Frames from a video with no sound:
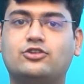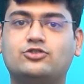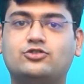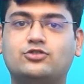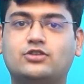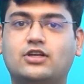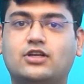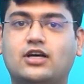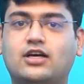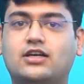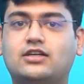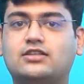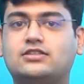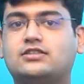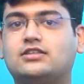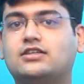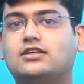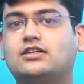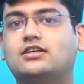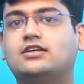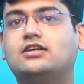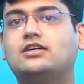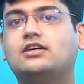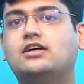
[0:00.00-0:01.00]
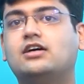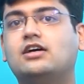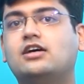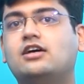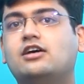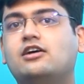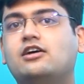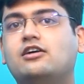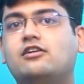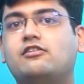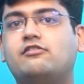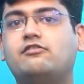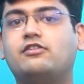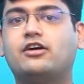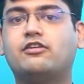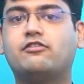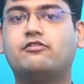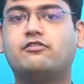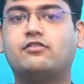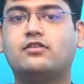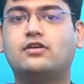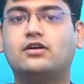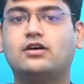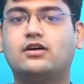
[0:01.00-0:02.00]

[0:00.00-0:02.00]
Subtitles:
Arjuna Rishta, we have